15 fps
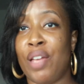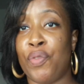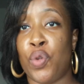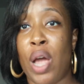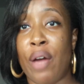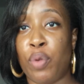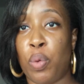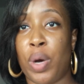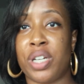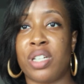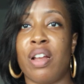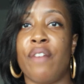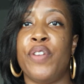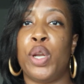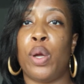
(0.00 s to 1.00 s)
If you haven't
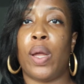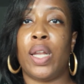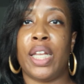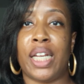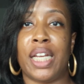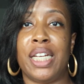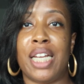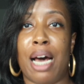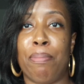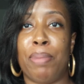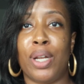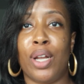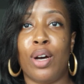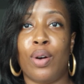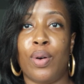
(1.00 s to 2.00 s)
watched that video, I'll link it down
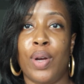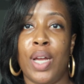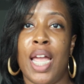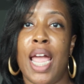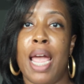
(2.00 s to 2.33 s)
below.